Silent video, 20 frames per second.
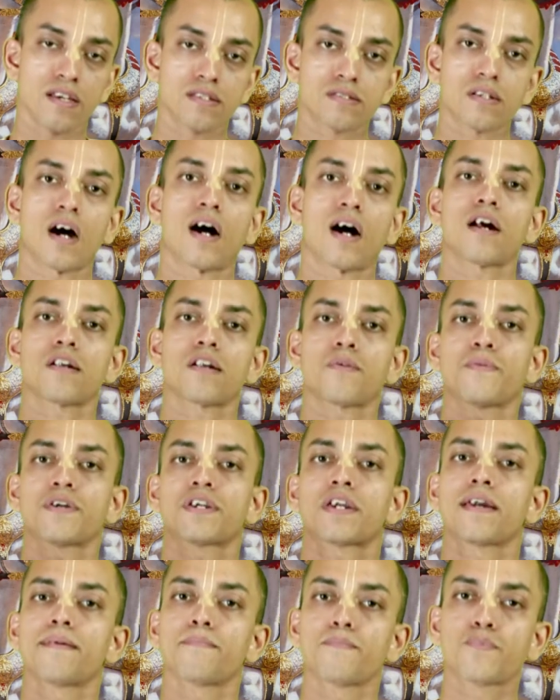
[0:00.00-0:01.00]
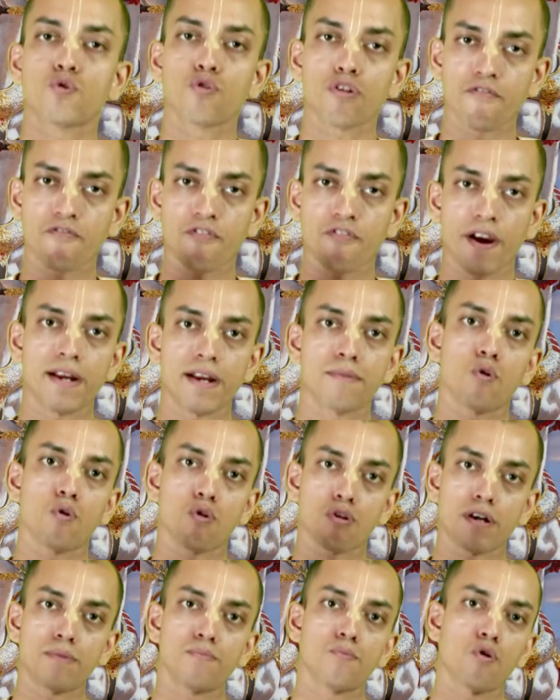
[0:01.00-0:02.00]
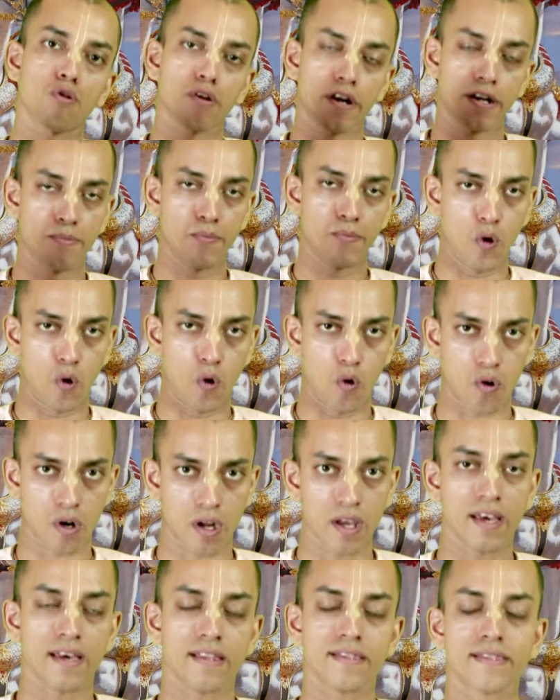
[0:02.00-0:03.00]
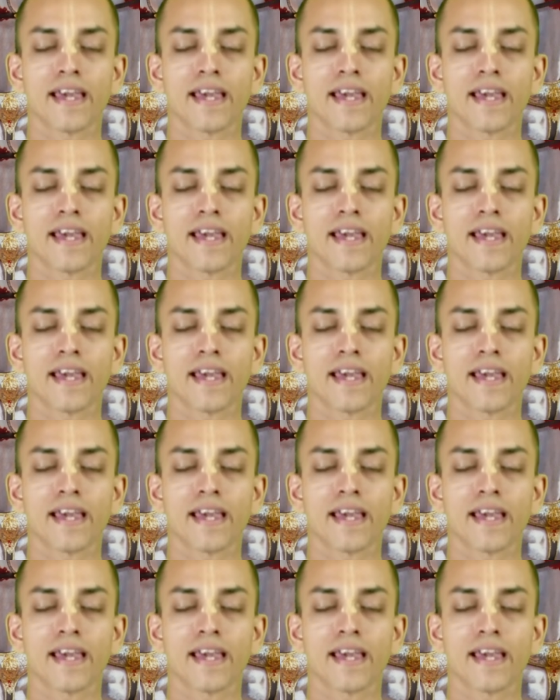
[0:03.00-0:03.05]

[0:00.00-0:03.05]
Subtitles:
his heart became purified more and more and more.